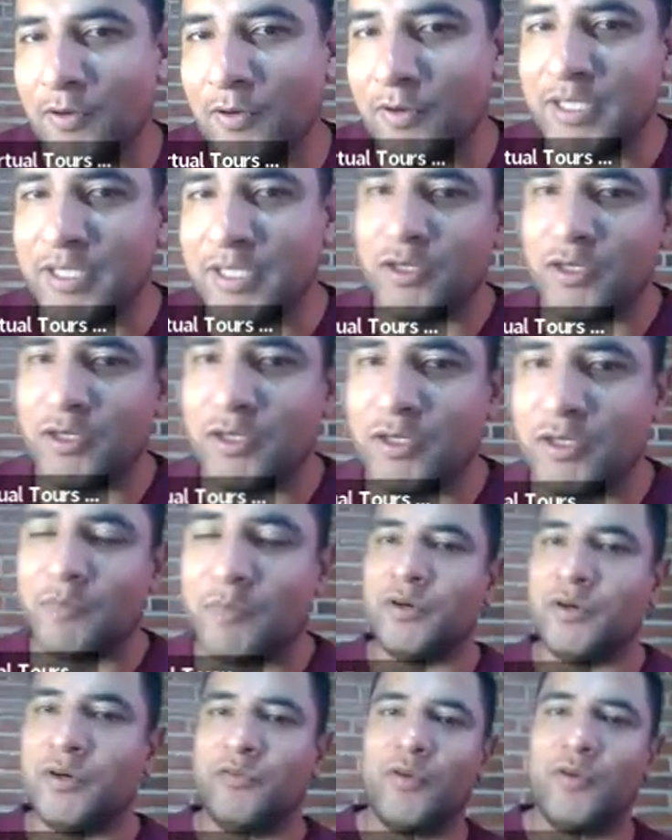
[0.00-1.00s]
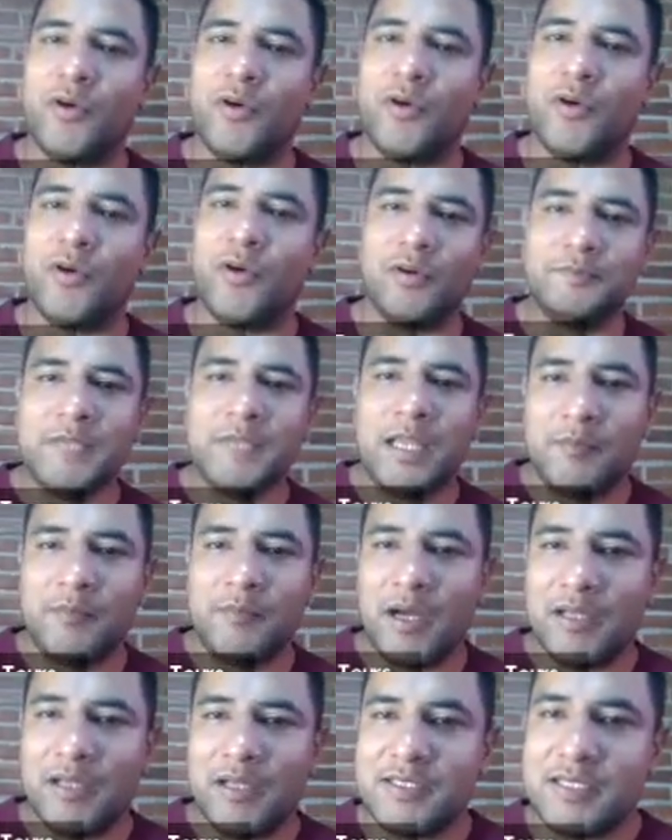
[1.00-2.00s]
the number 4.
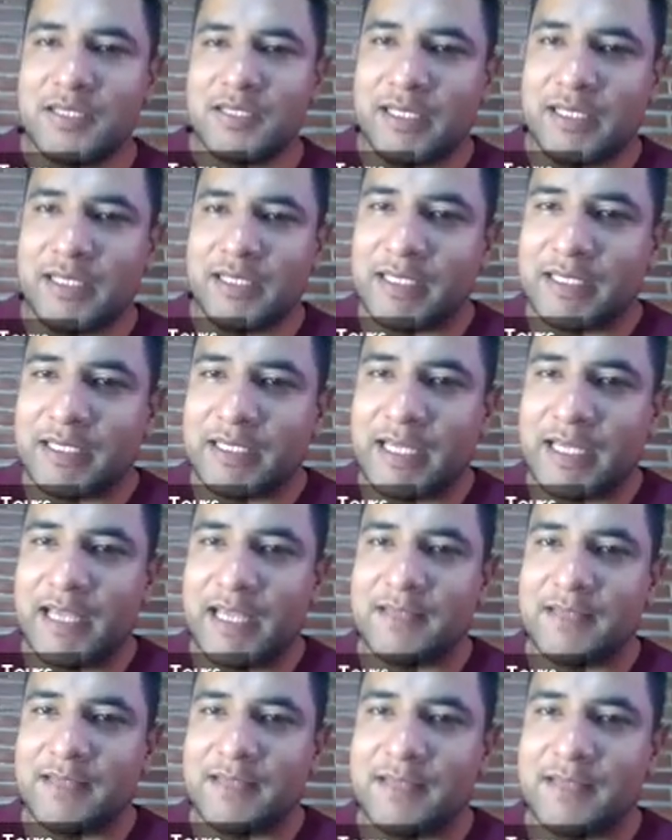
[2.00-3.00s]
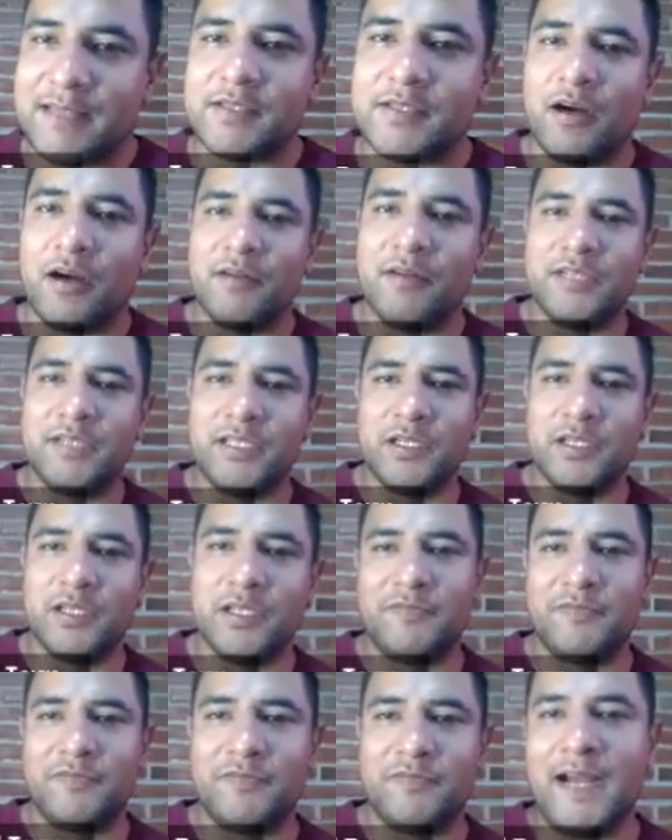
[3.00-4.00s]
But in the case of the number
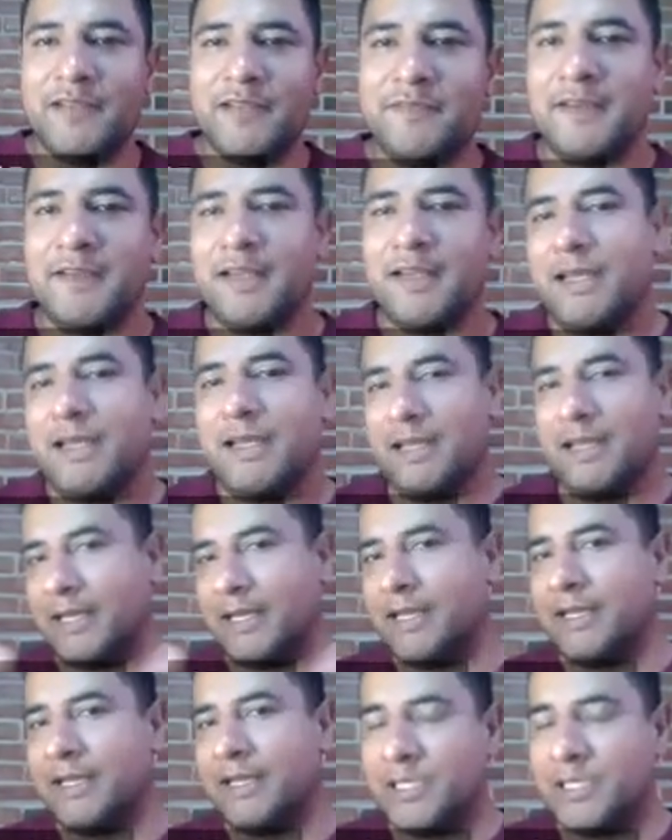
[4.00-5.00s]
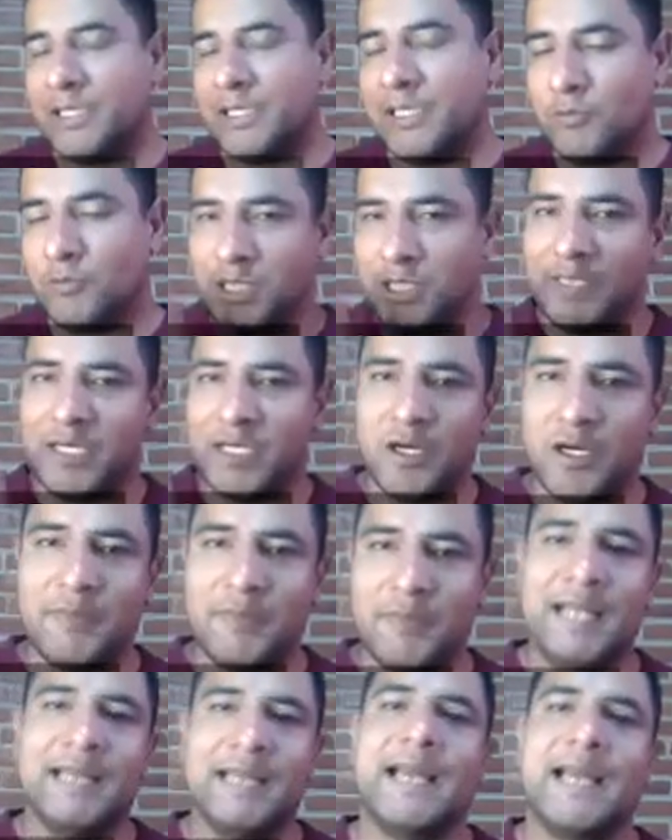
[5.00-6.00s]
5, it will become
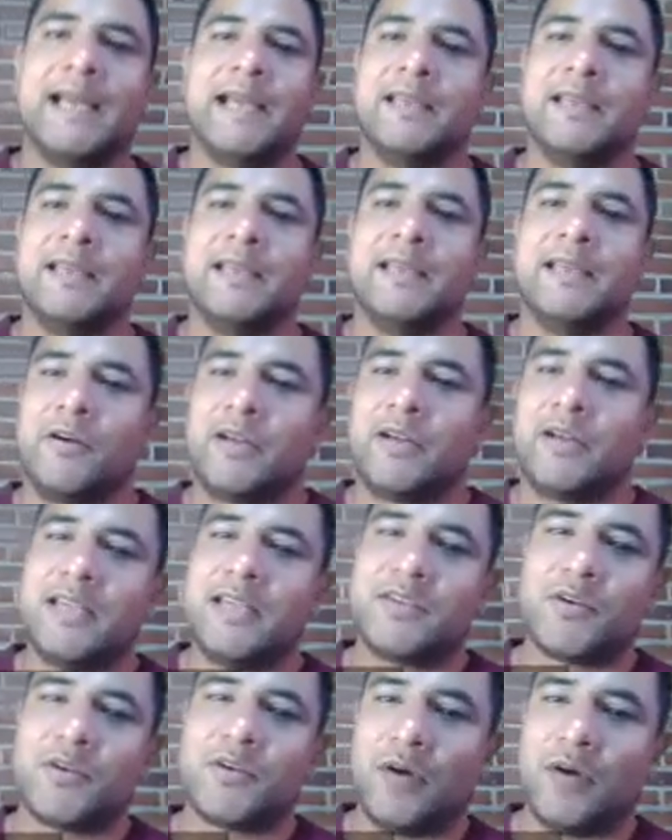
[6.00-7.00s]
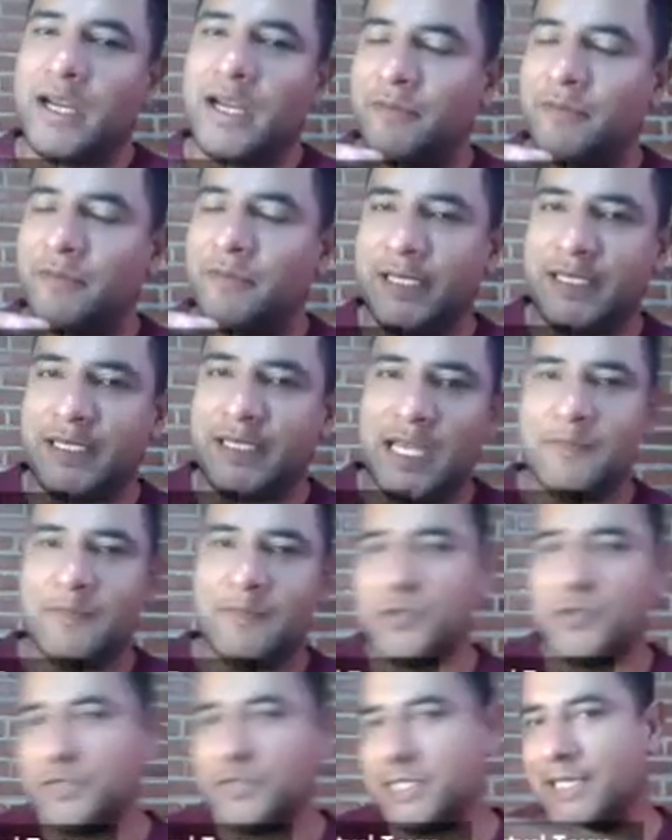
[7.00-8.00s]
a line. Okay, so every time you
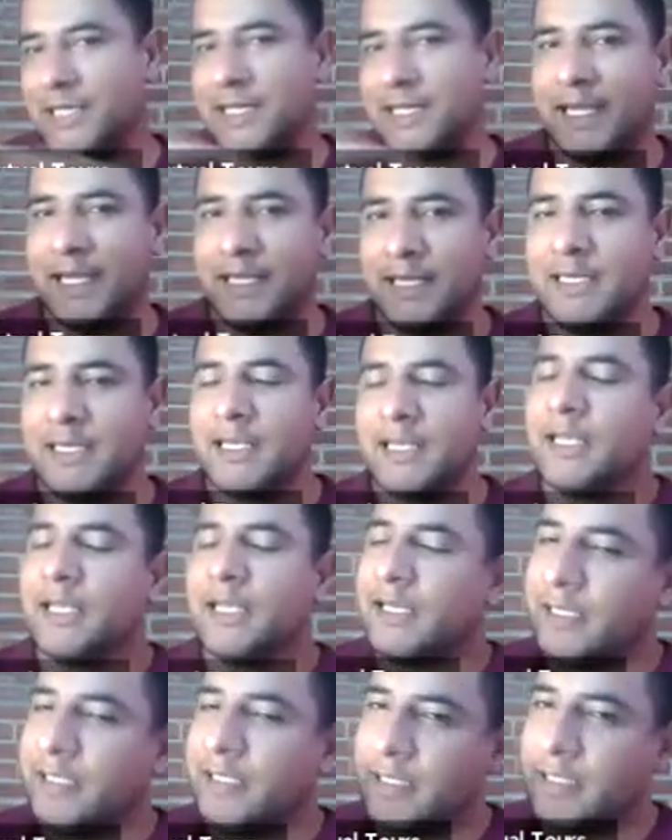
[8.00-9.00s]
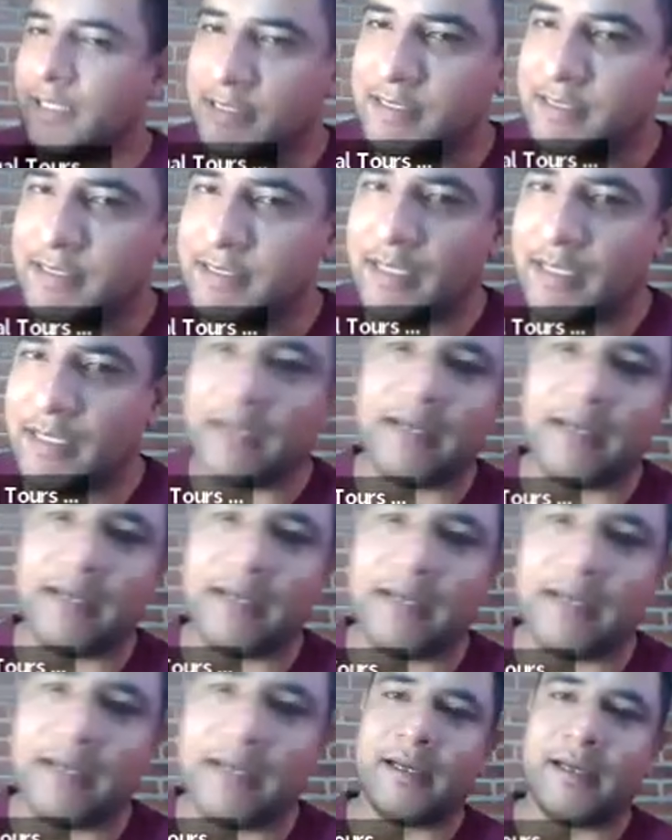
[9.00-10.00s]
see a line, it is
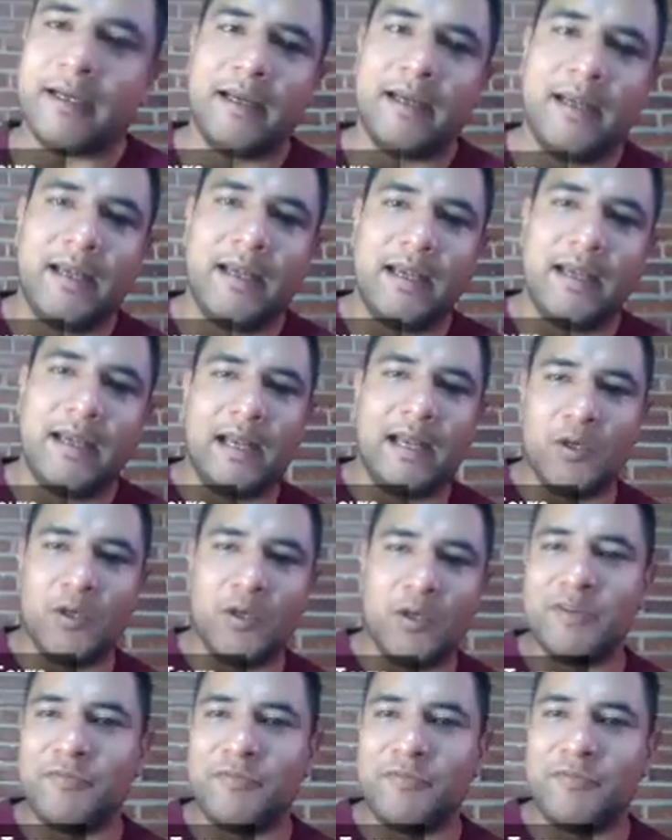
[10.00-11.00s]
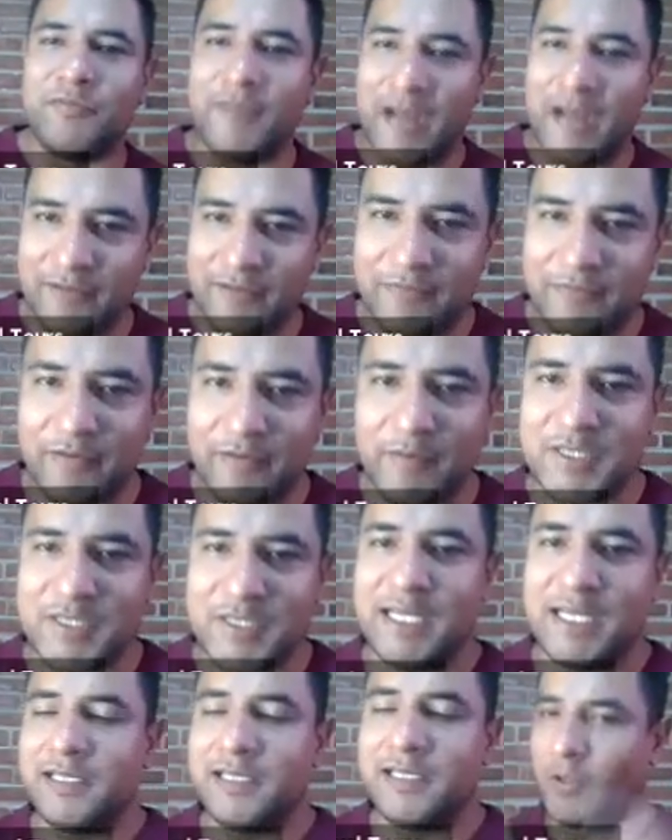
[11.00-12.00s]
a number 5
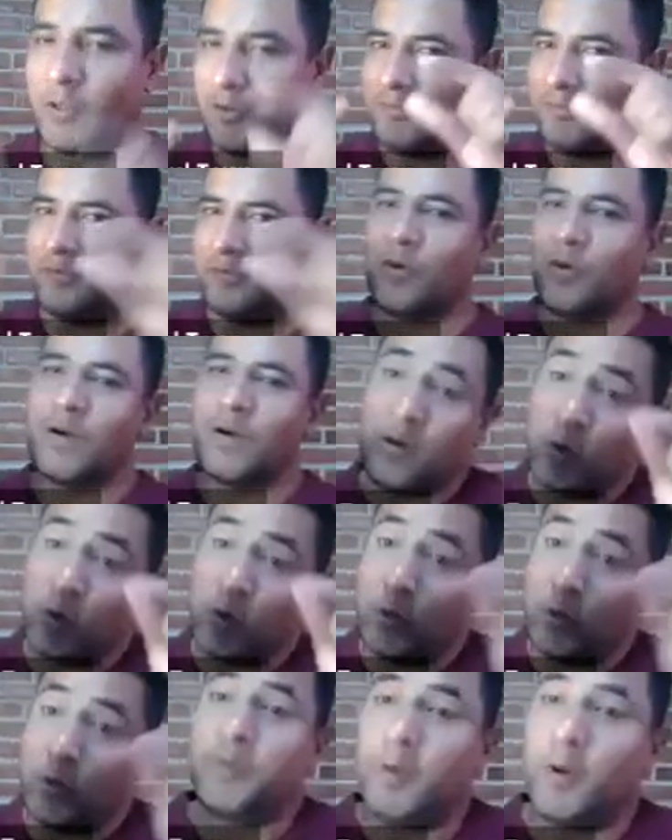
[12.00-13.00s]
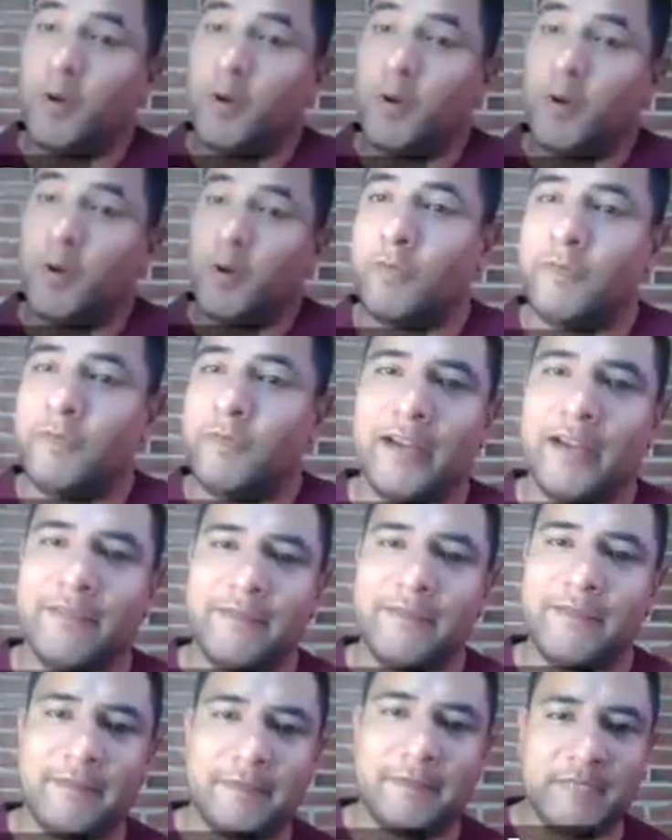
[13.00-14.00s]
representative or a group or
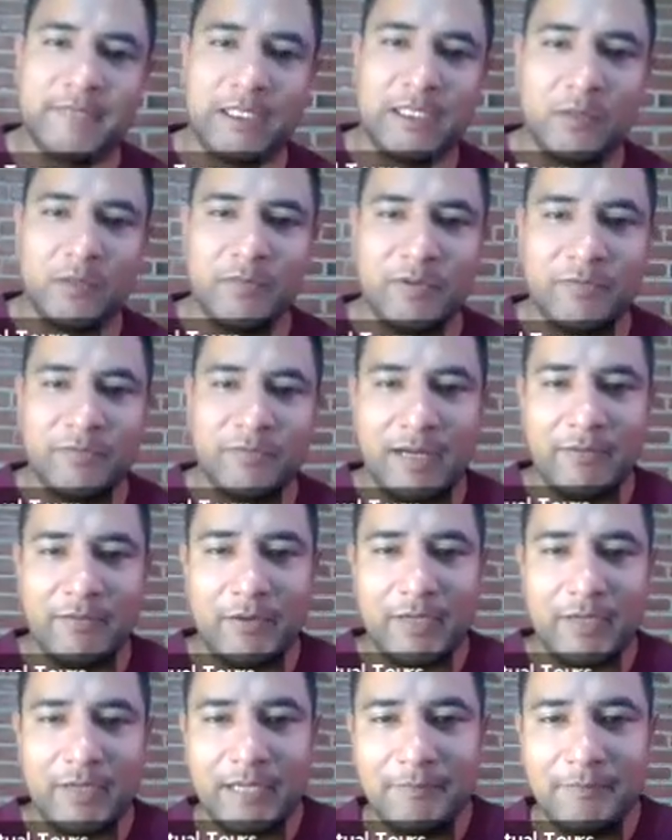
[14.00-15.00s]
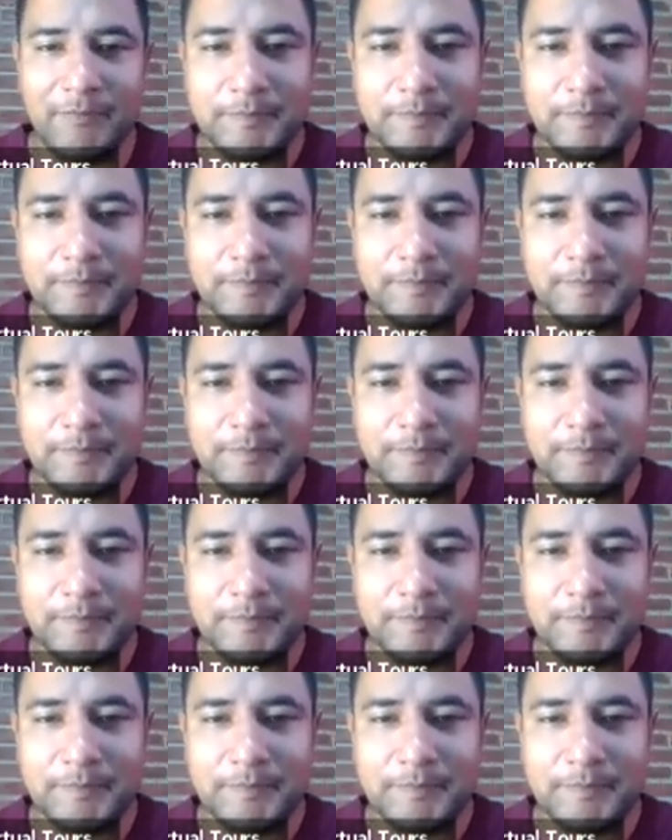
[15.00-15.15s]
5, the number 5. Okay.